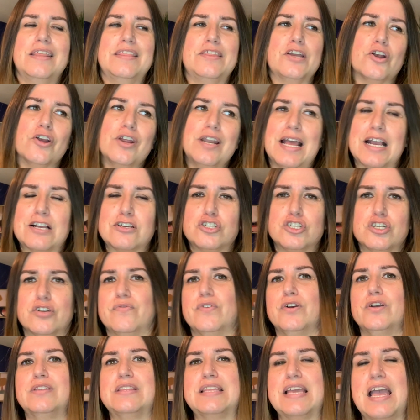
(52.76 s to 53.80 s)
They're an
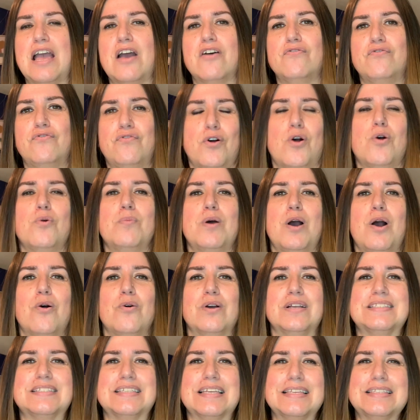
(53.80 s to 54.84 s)
extrovert, they have FOMO.
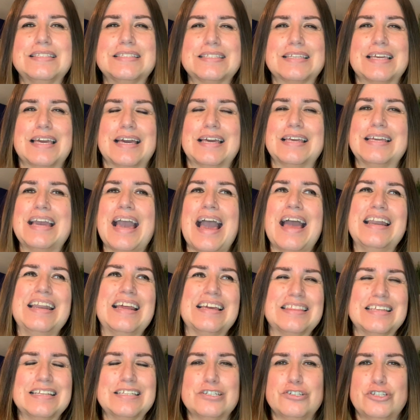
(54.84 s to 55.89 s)
It's, it's got
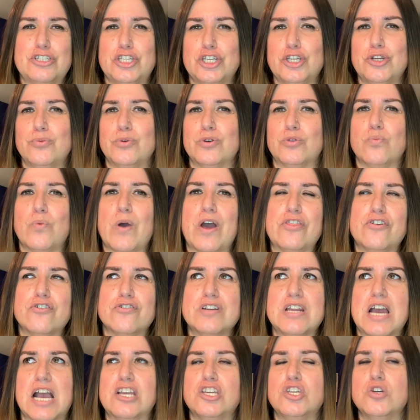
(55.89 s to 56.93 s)
nothing to do with whether or
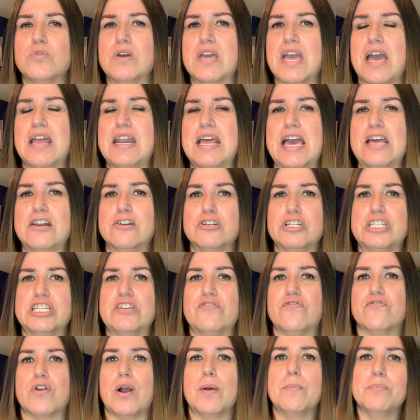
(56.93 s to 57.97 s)
not you get energy
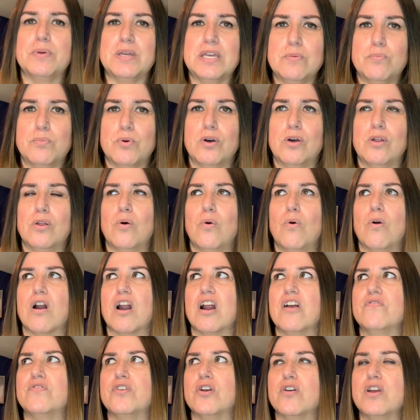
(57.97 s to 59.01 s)
from people or
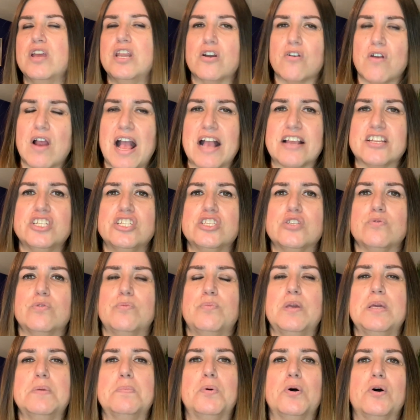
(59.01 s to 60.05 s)
if your interactions with
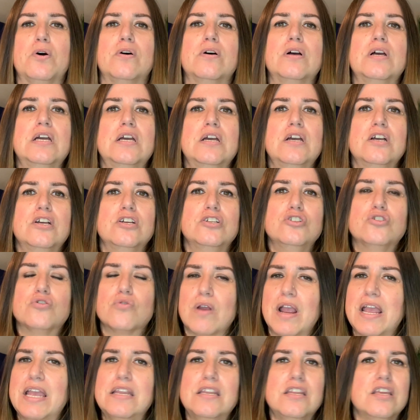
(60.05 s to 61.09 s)
people
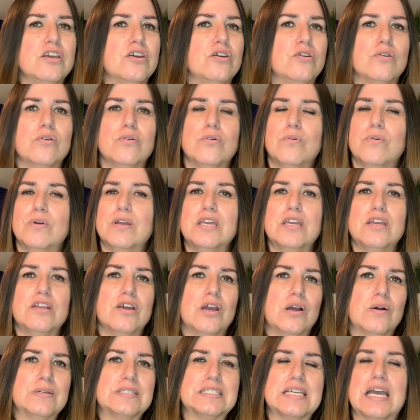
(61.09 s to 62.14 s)
drain you, you
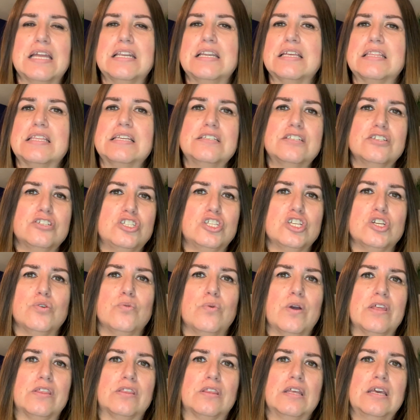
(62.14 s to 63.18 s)
know, it's got nothing to do
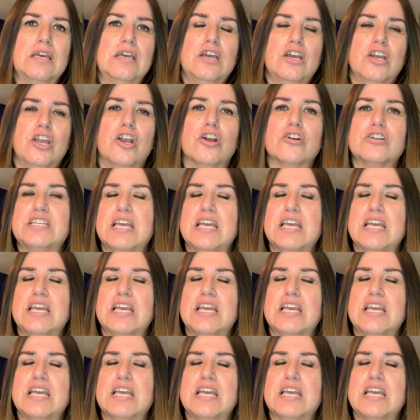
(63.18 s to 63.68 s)
with your